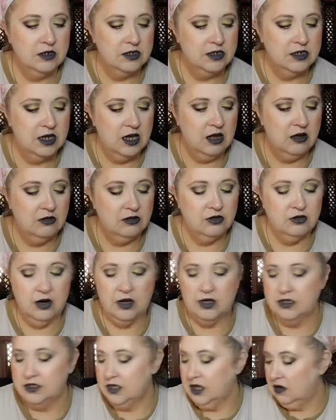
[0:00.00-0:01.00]
See how it
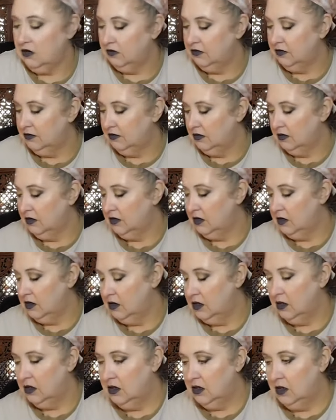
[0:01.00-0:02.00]
dries down.
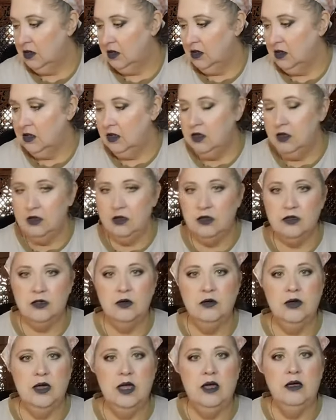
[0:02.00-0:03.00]

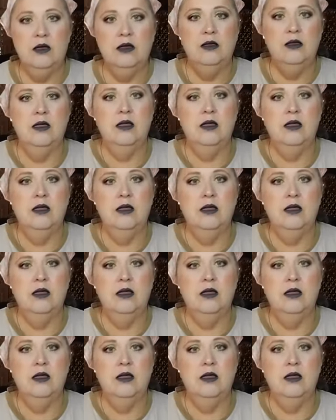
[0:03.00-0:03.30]
So yeah,